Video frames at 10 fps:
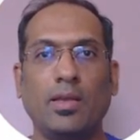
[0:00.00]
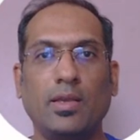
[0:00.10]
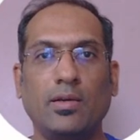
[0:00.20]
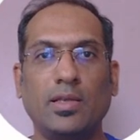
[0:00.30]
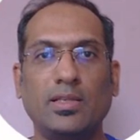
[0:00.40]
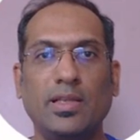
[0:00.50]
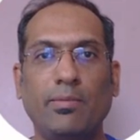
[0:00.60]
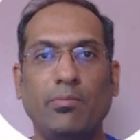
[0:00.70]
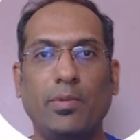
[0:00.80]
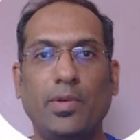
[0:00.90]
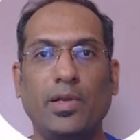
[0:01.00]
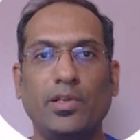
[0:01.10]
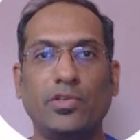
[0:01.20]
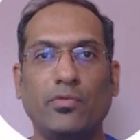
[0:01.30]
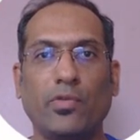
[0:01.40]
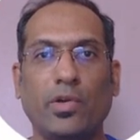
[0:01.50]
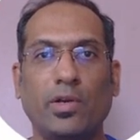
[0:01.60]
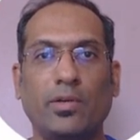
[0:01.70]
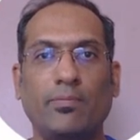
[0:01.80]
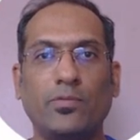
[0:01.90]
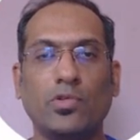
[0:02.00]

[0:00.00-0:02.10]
Here is the implementation for it.